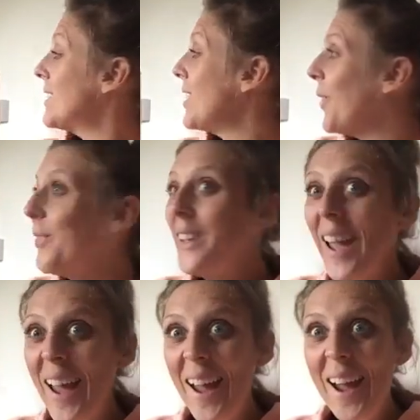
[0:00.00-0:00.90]
so
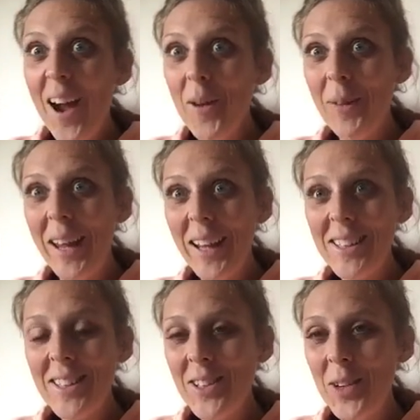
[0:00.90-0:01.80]
yeah, I'm here
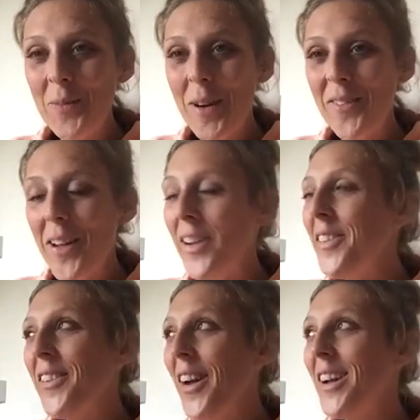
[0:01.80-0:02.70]
to do my very
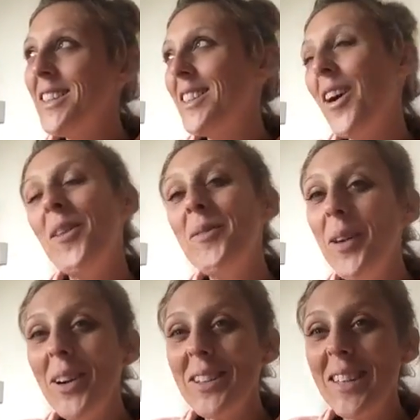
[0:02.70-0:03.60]
first
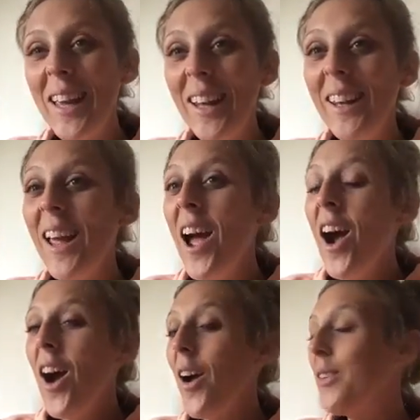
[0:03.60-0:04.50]
unboxing.
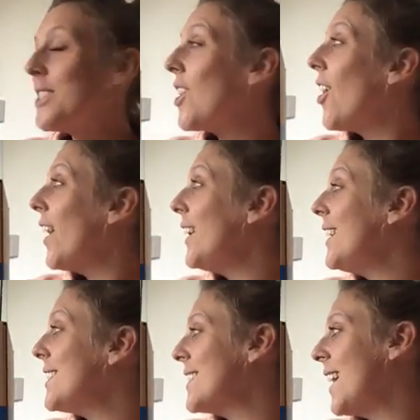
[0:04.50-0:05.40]
I was
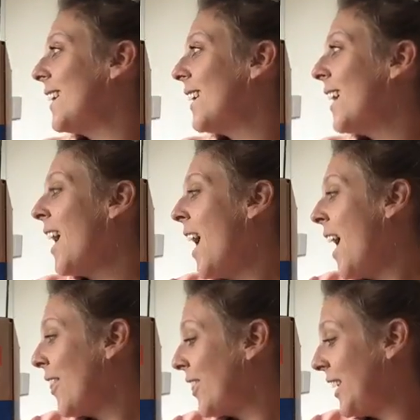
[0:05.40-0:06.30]
kindly sent
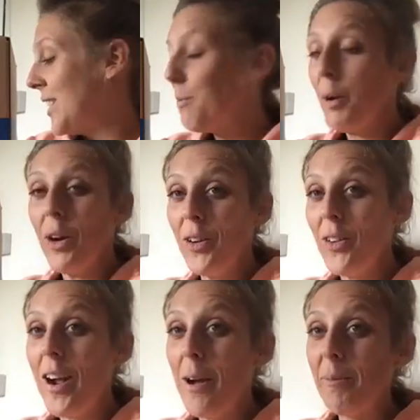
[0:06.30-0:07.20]
this
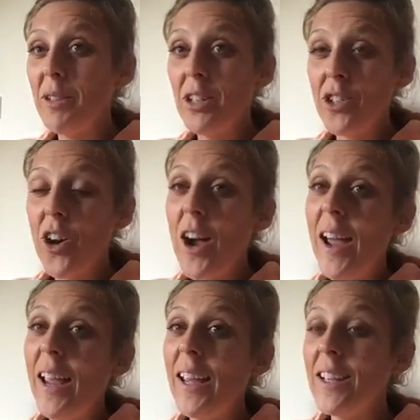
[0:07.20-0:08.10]
program to
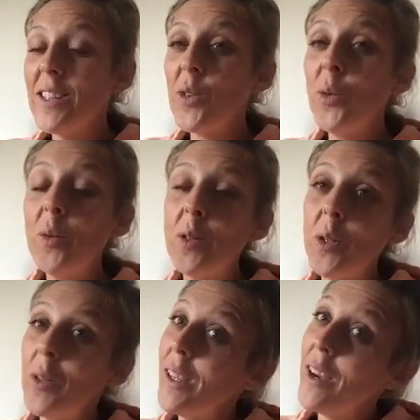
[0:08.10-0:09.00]
try. It's called
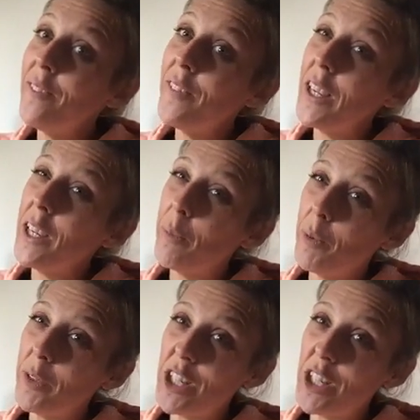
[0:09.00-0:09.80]
Do the Unthinkable